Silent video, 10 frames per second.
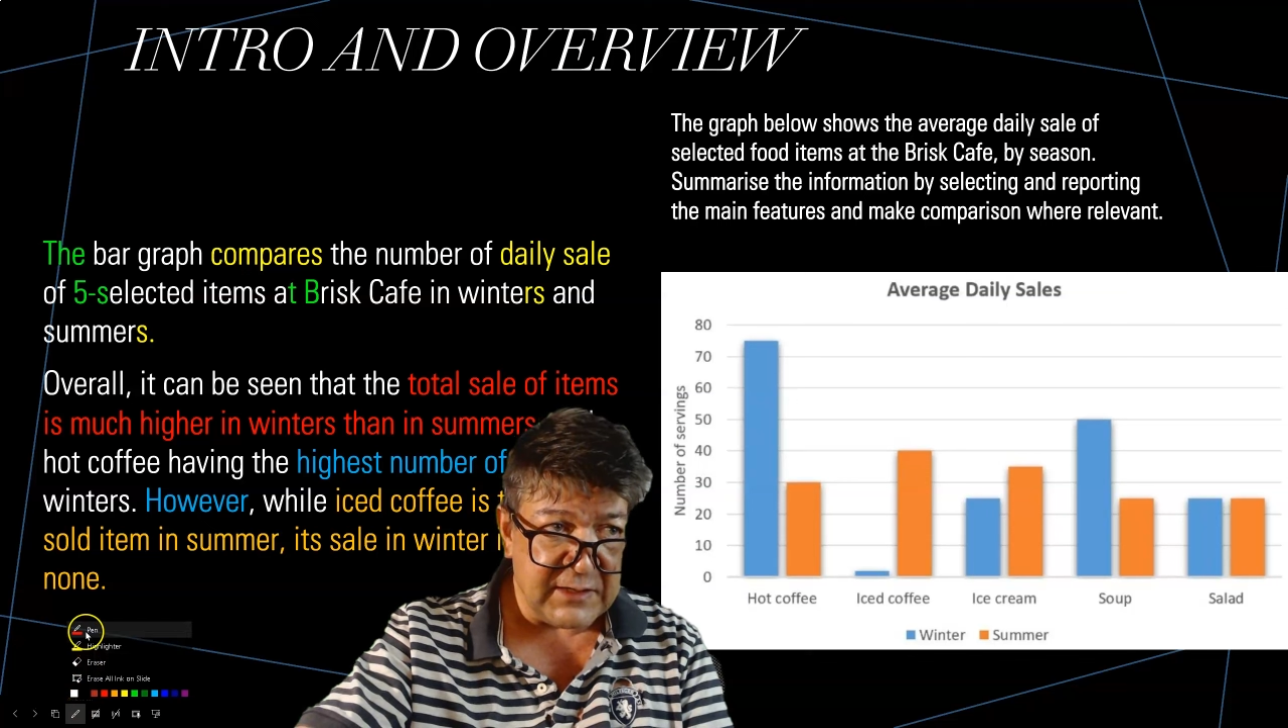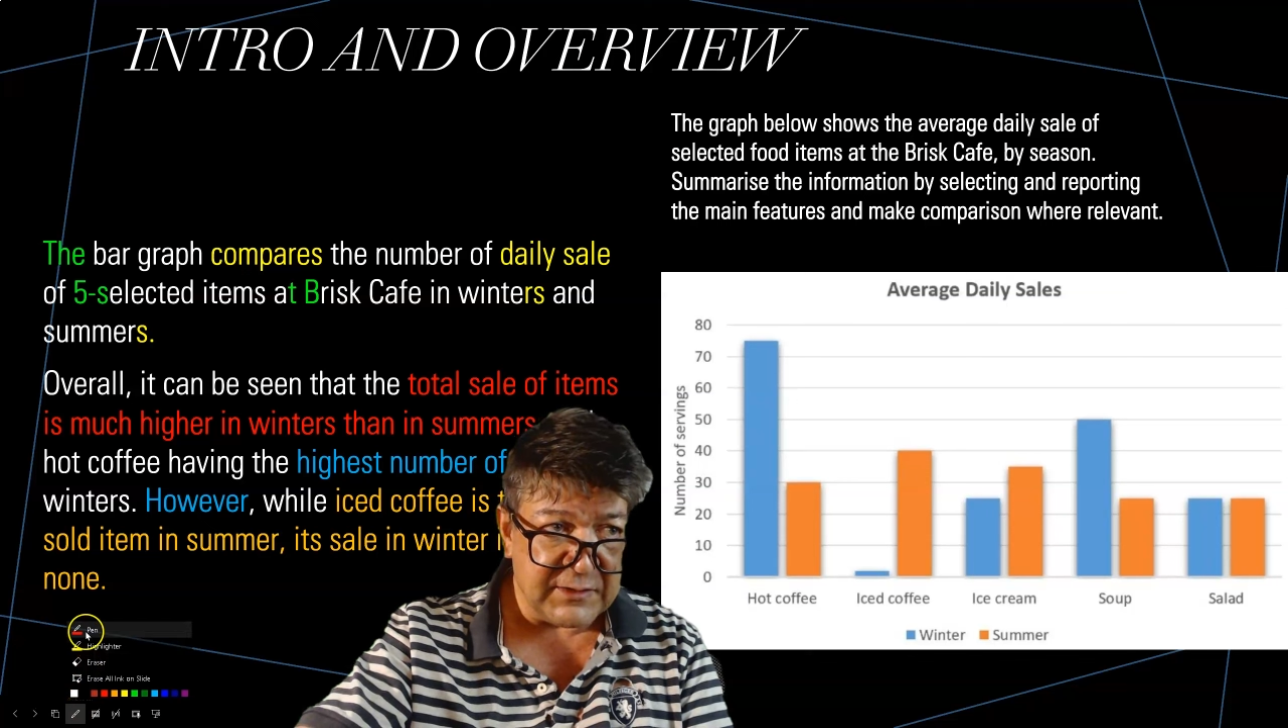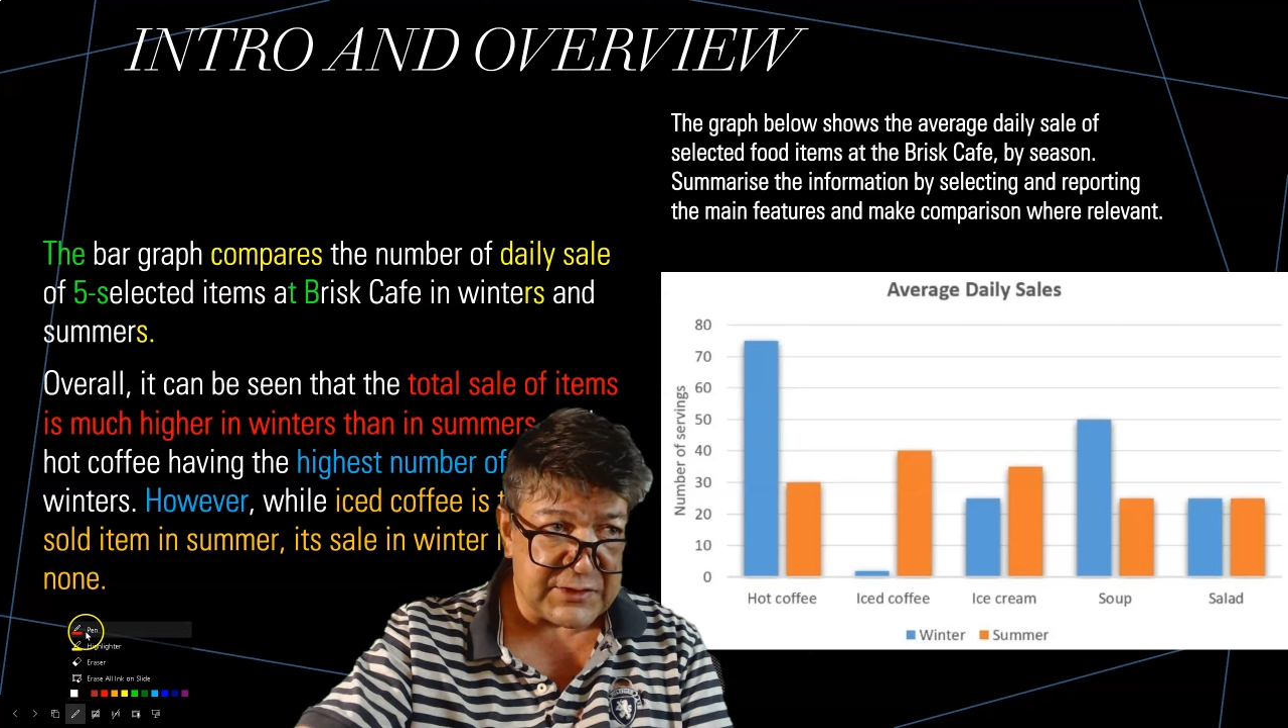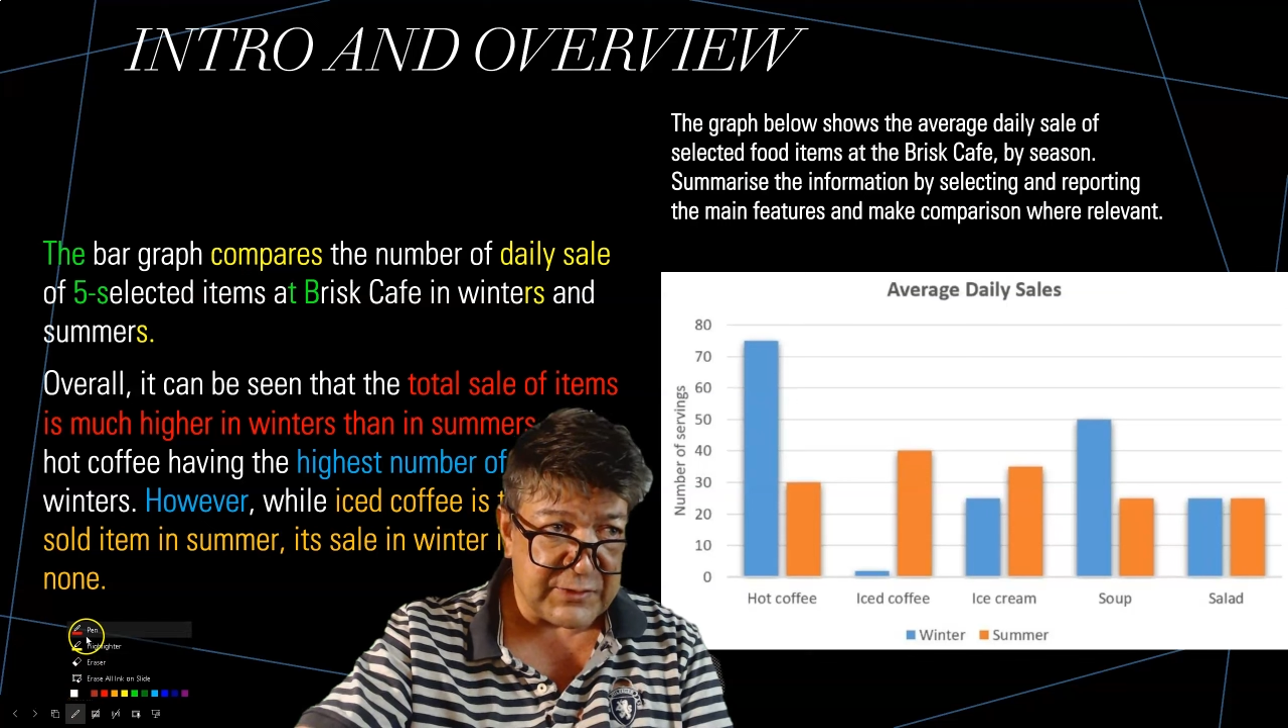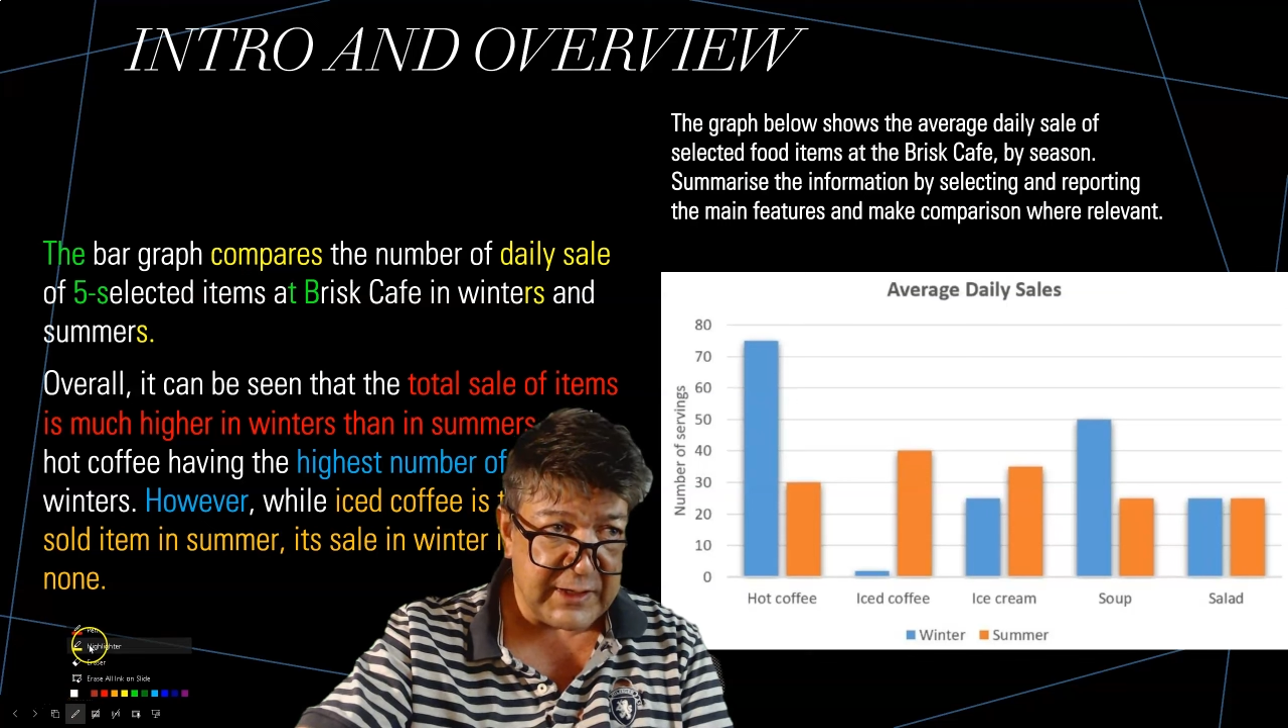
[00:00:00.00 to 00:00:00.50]

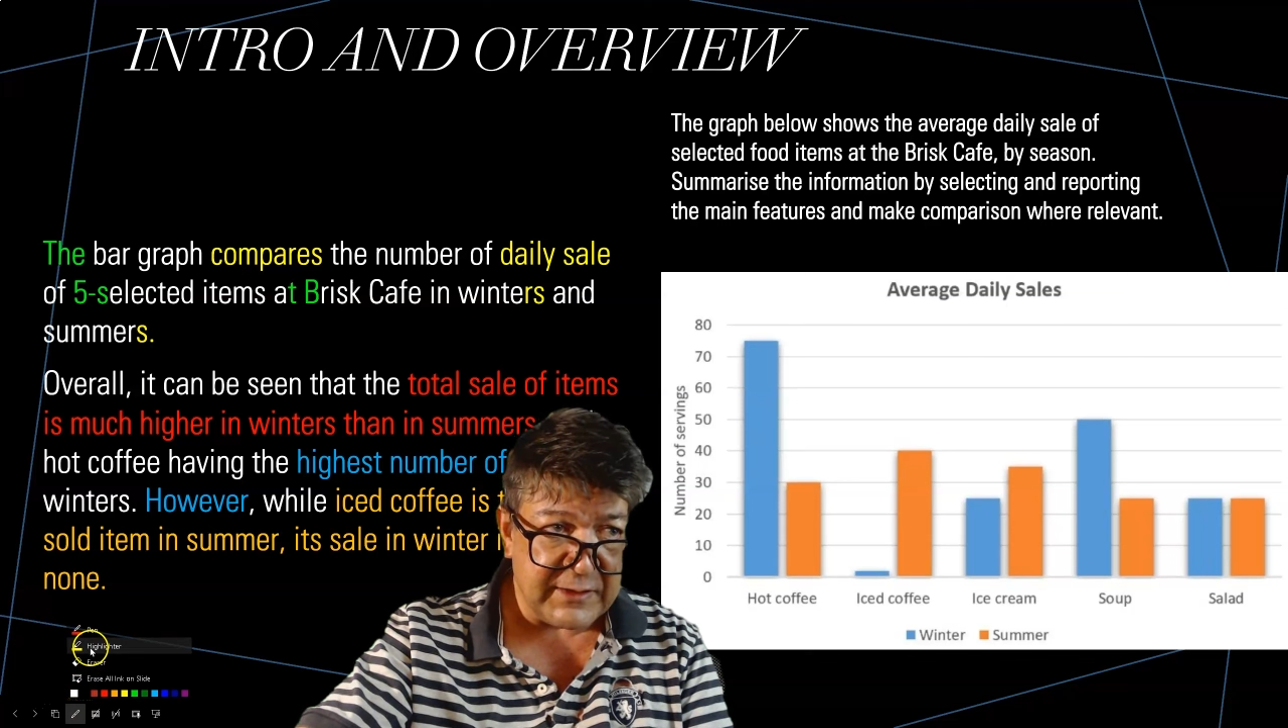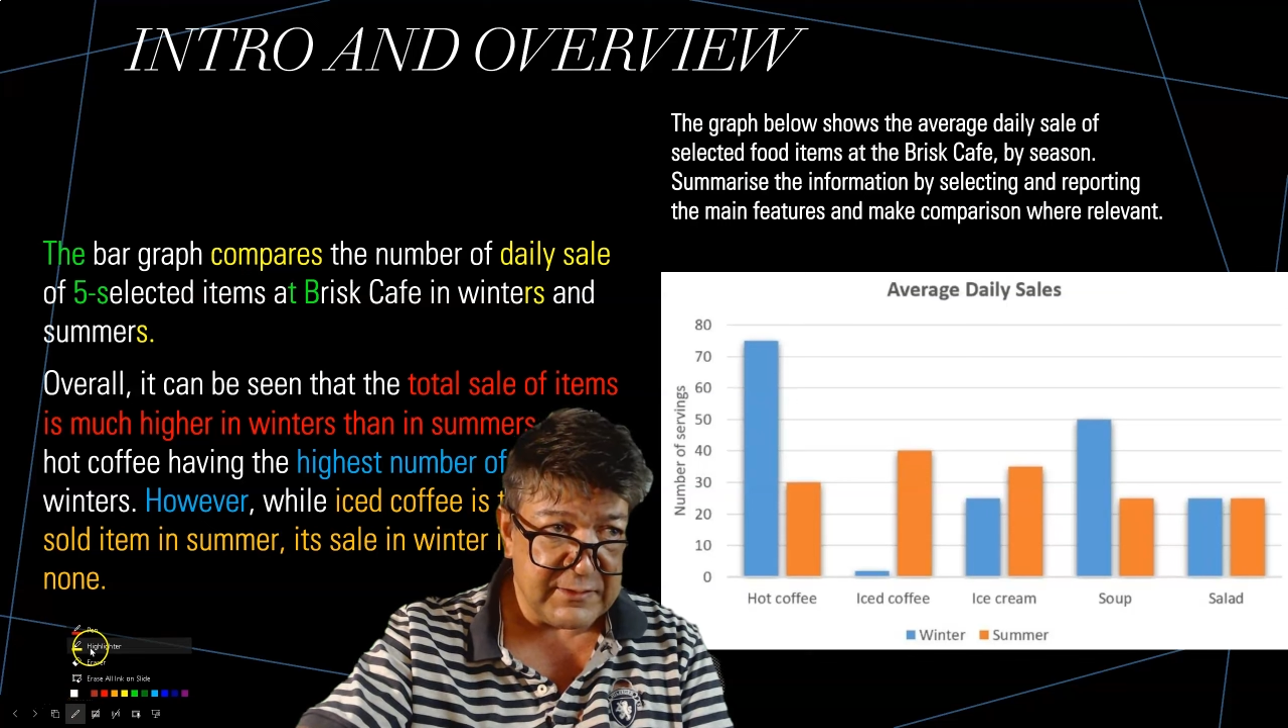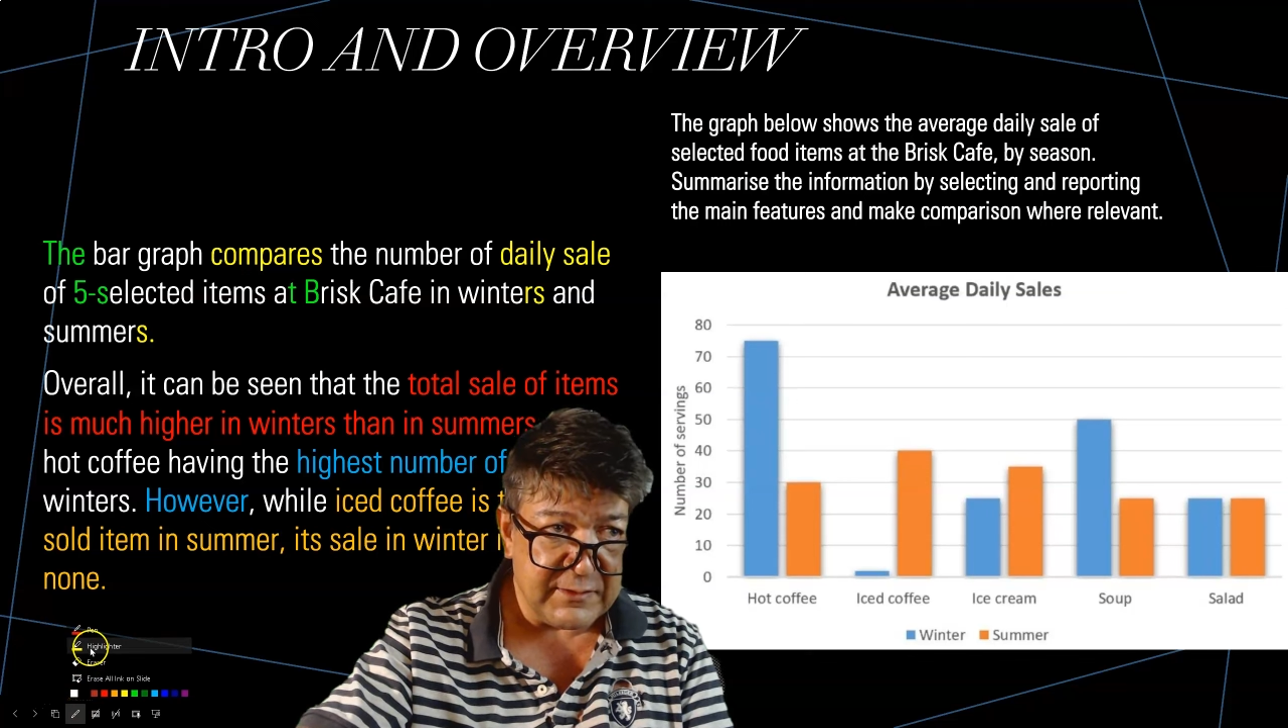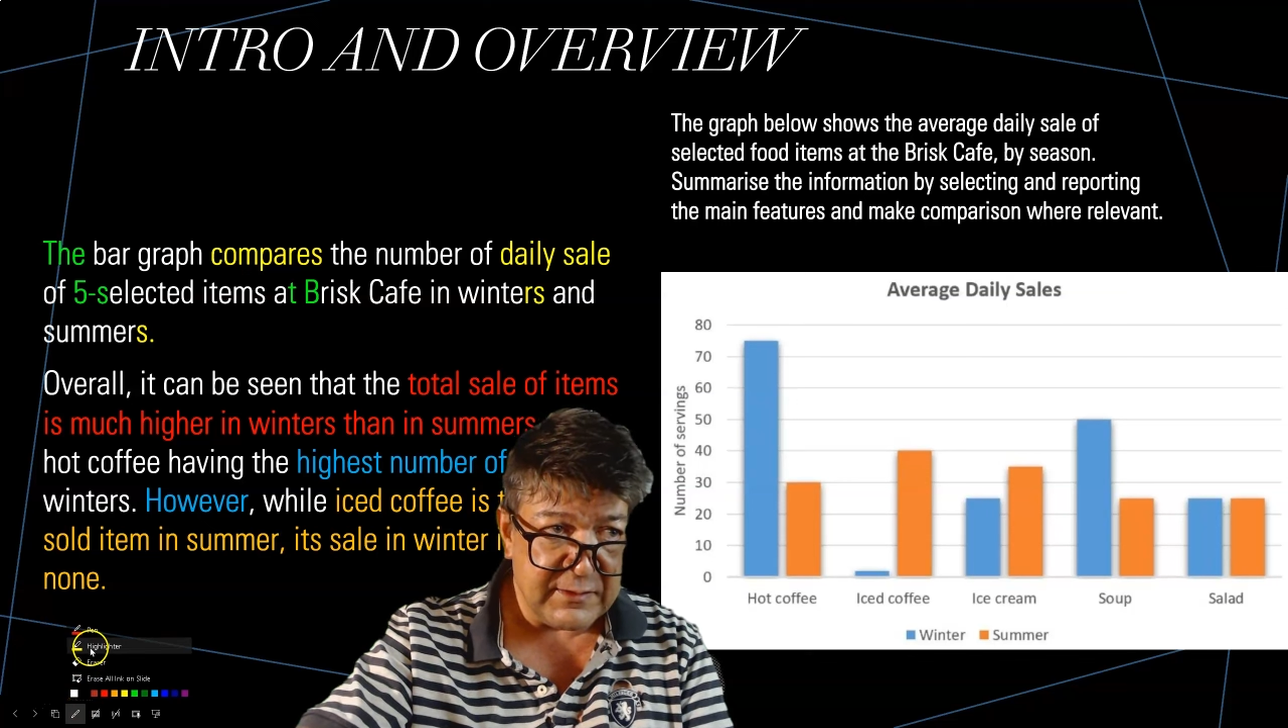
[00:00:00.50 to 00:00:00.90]
illustrate,